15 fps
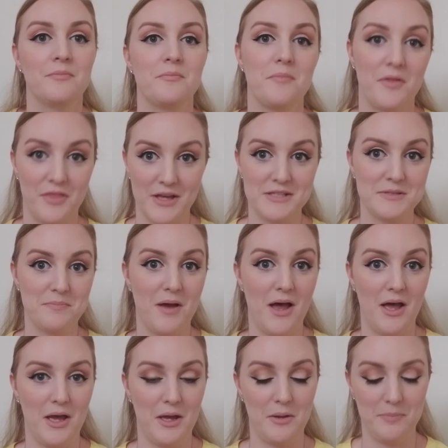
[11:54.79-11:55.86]
but that's
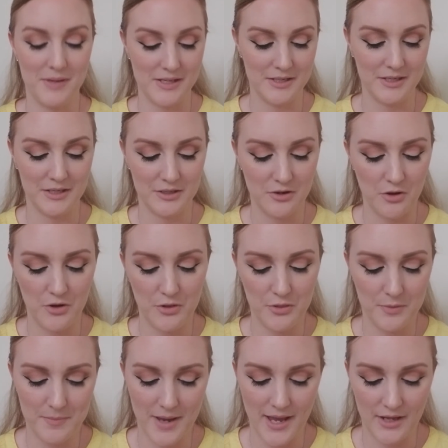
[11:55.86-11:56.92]
my opinion on the
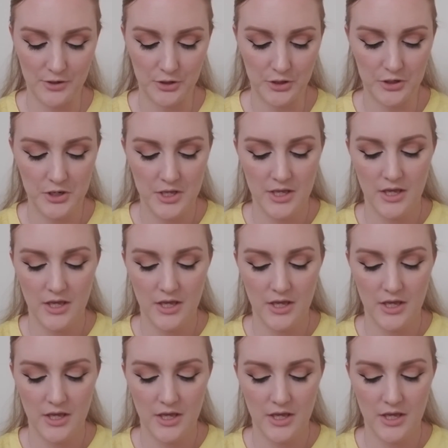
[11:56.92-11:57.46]
matter.